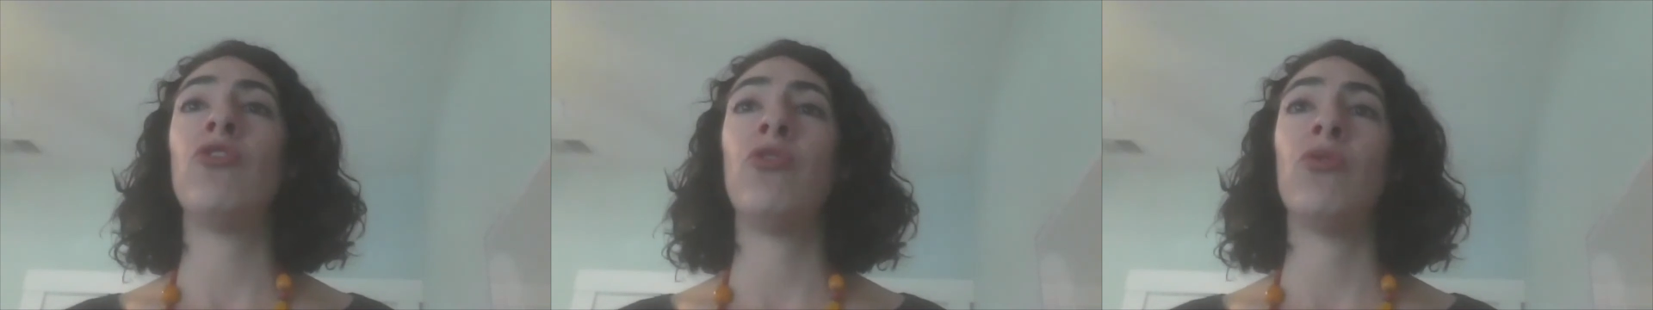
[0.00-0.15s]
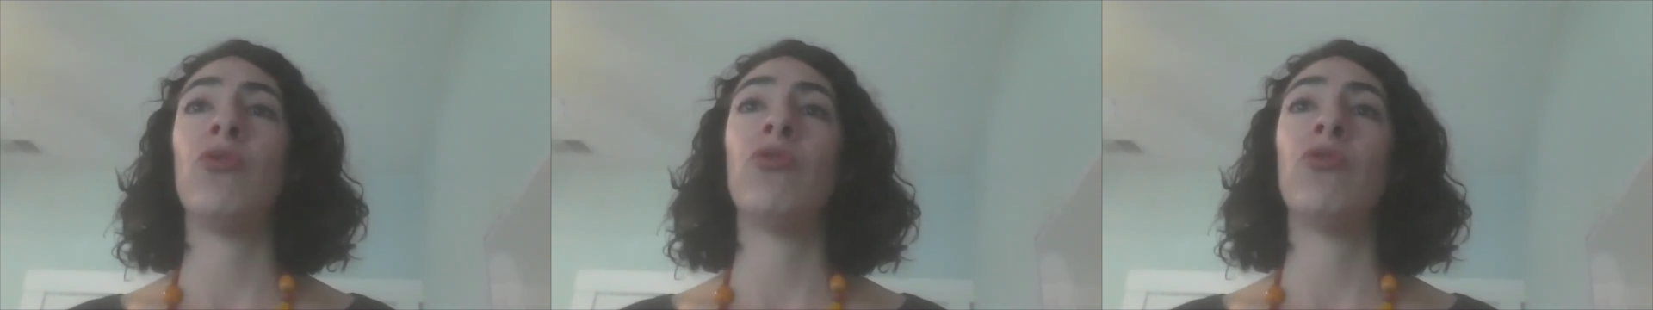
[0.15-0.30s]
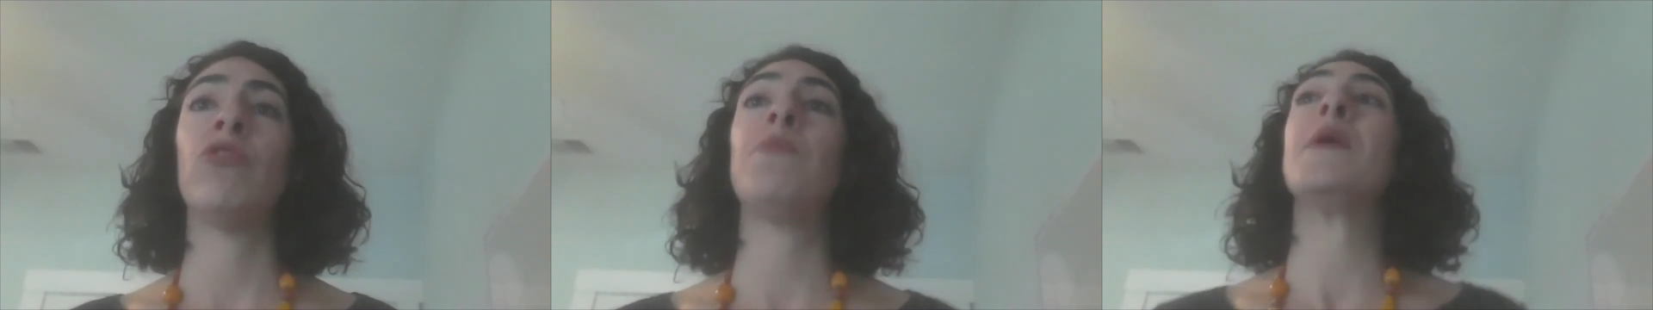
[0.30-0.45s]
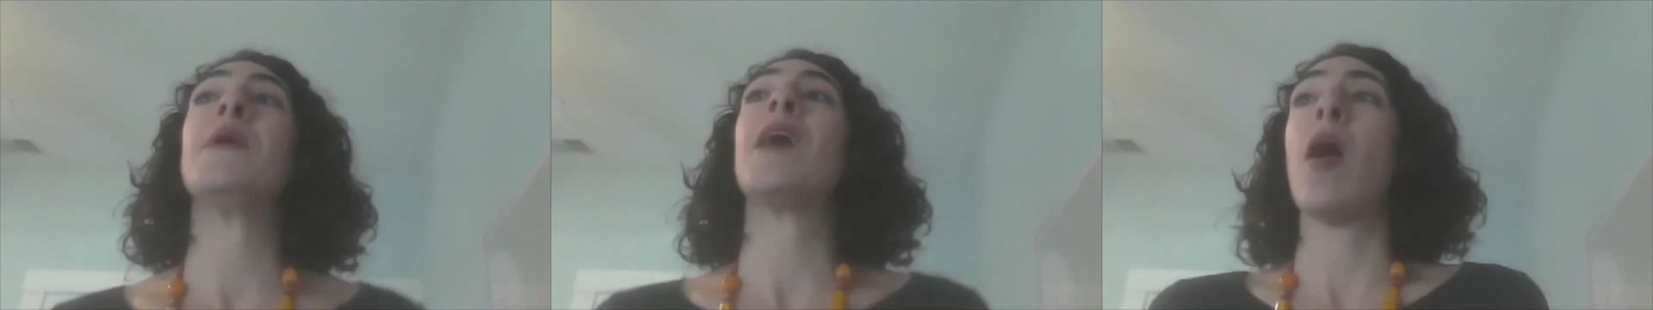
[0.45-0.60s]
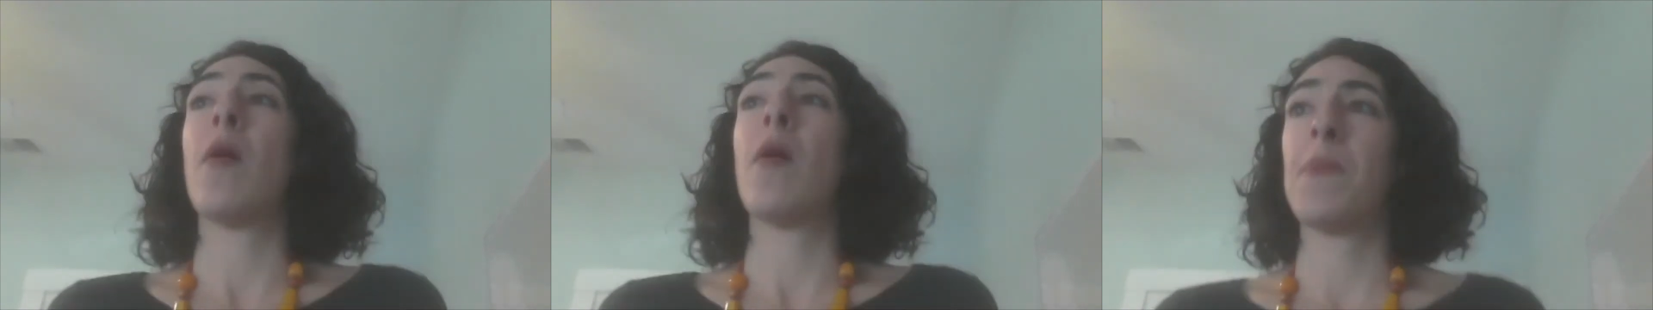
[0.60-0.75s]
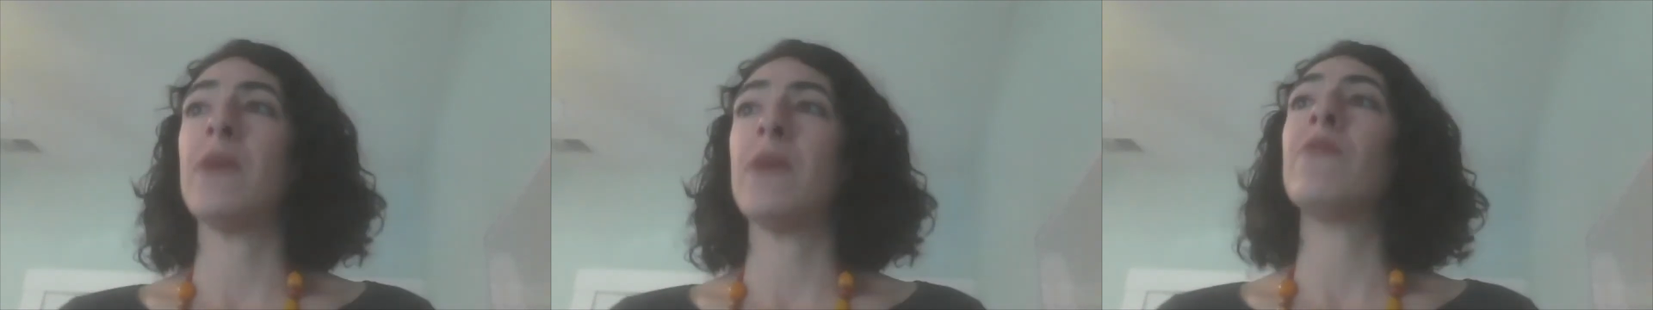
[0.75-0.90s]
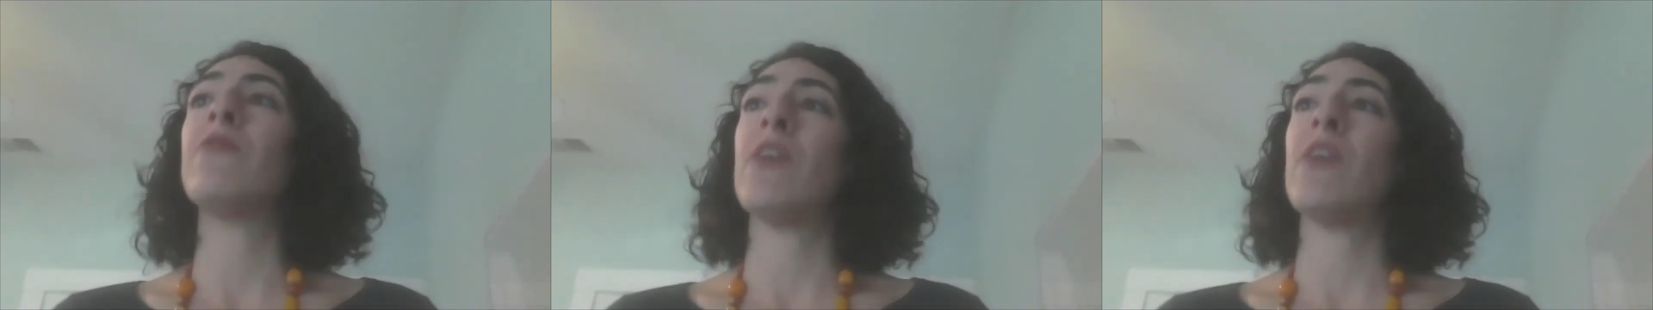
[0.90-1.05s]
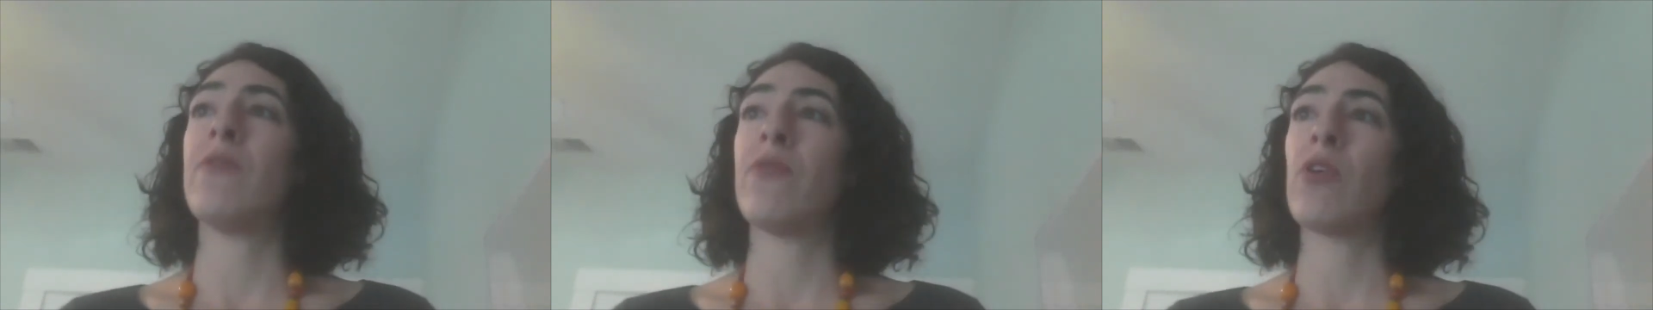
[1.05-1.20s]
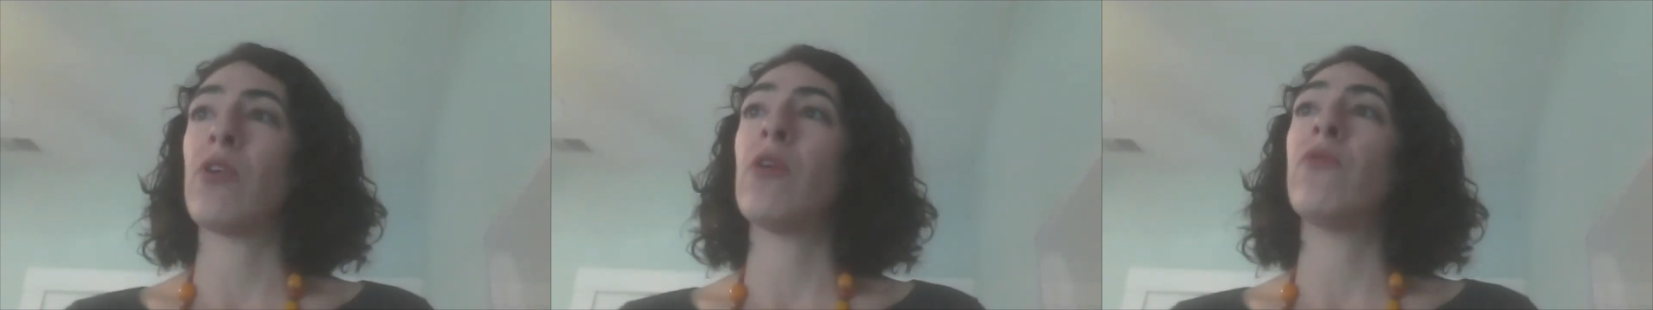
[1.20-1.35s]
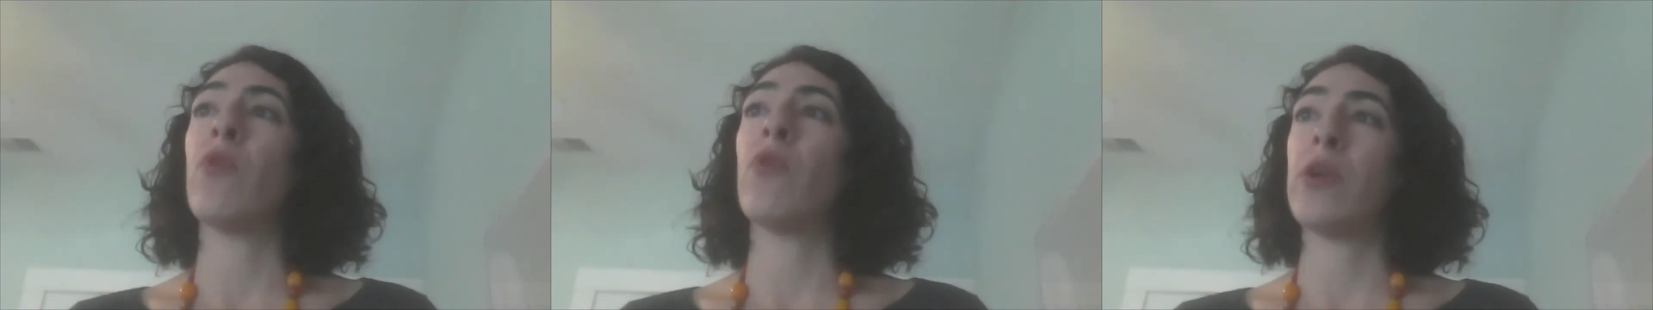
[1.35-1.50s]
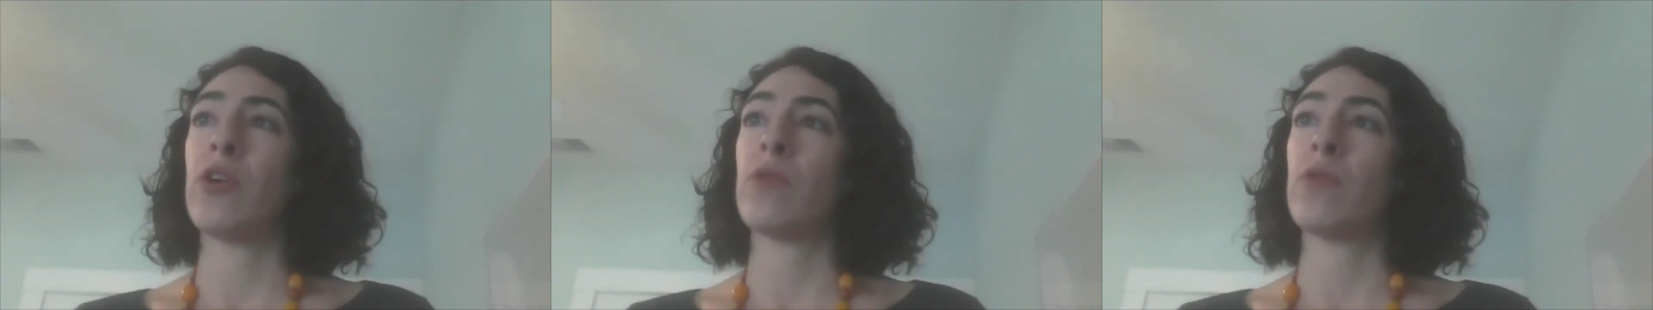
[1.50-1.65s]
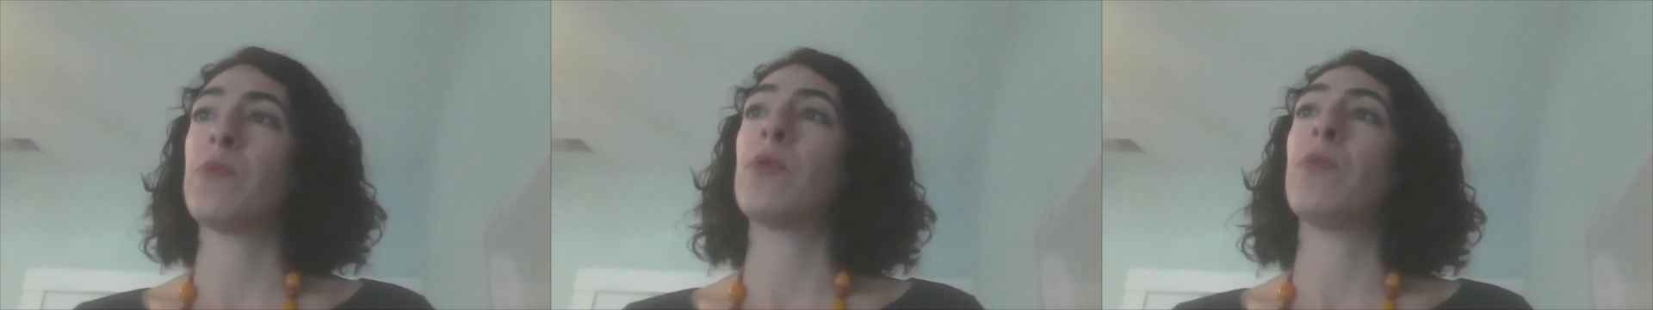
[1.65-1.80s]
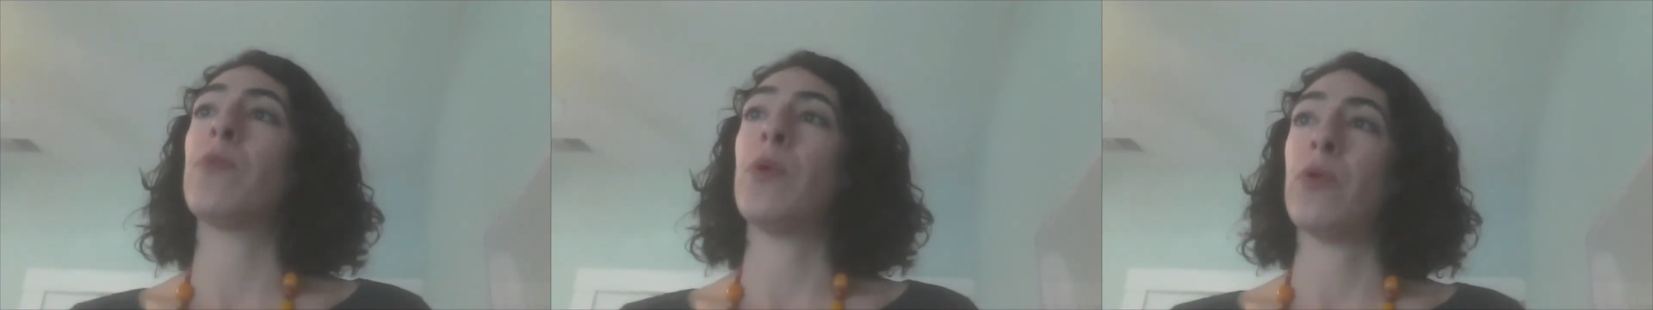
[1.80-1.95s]
to speak up in favor of what you're
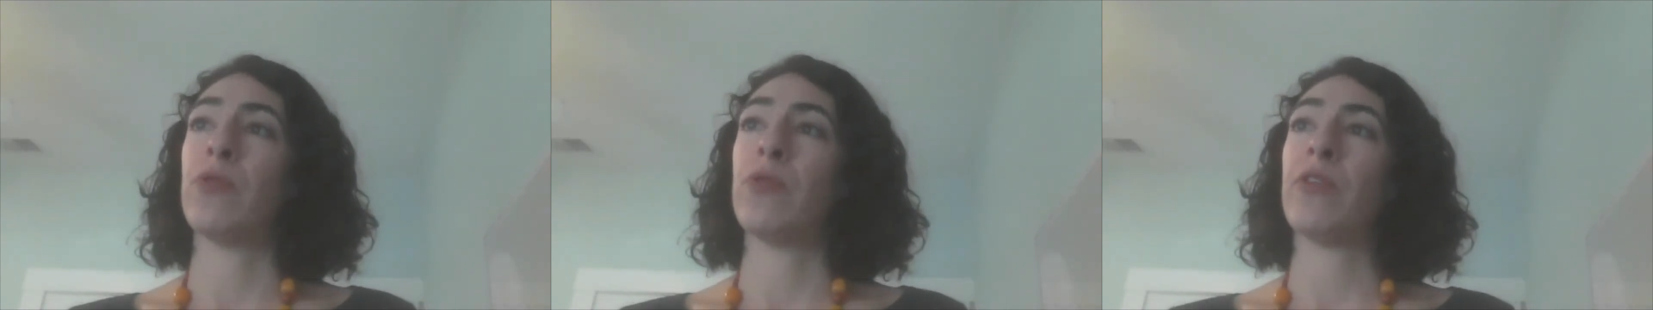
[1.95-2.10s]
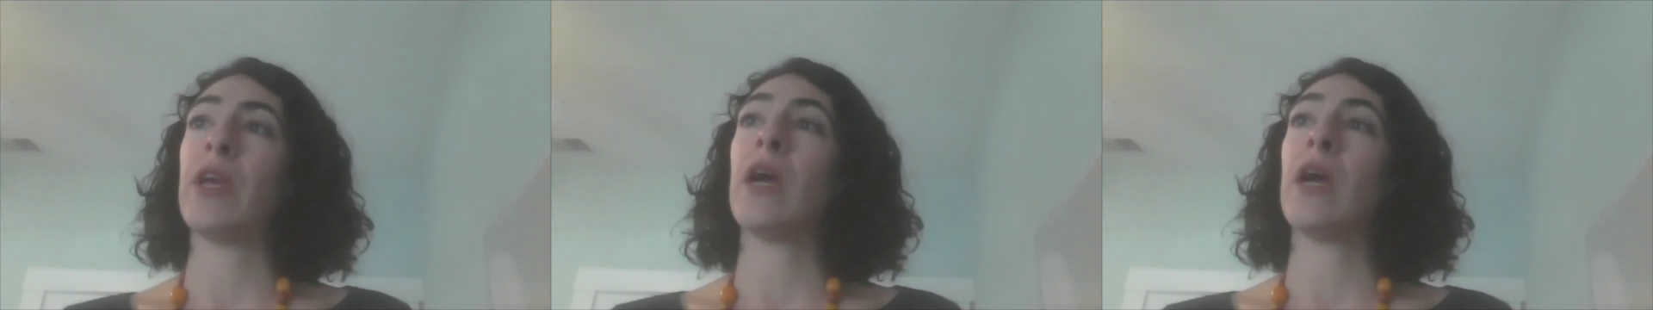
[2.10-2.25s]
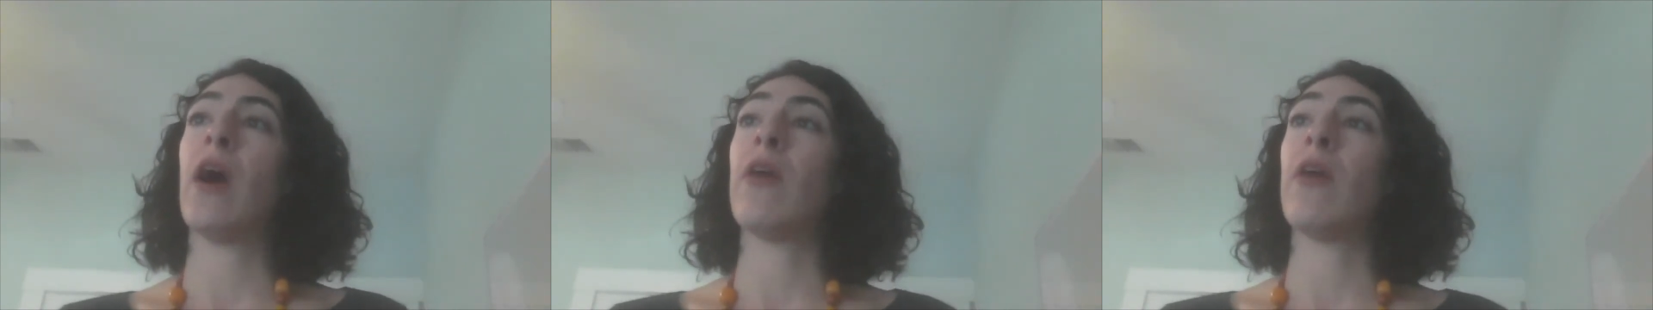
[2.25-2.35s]
proposing.